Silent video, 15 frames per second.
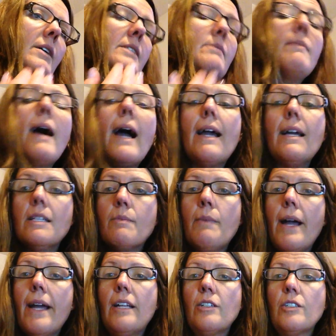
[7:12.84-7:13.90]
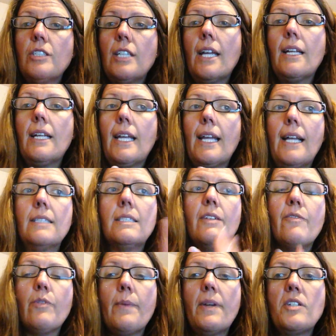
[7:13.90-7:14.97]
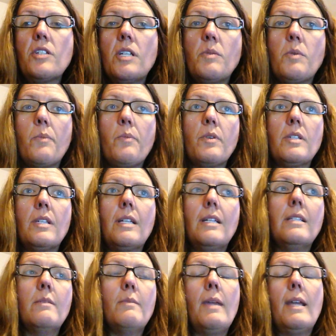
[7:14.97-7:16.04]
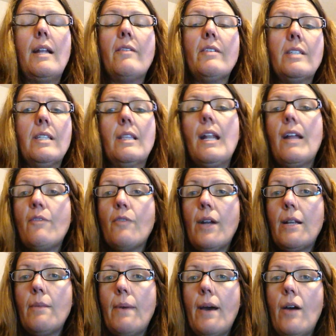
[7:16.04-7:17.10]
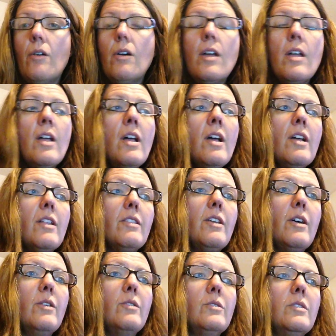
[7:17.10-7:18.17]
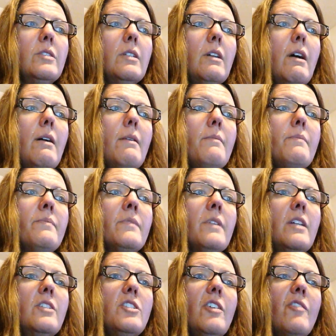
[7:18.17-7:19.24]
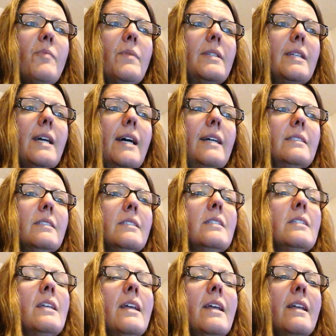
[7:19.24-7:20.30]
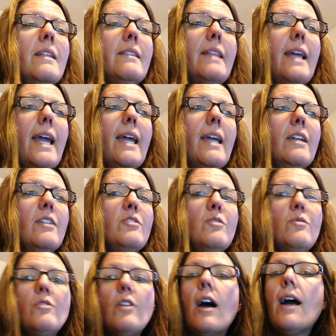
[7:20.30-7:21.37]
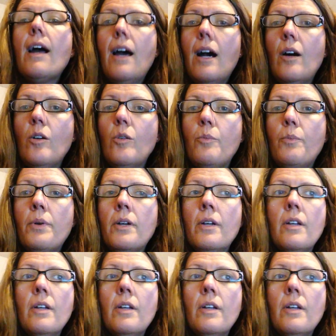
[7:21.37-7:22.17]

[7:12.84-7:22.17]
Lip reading: my understanding, as information has been presented to me and everything that I've read about those achievement tests, they do not help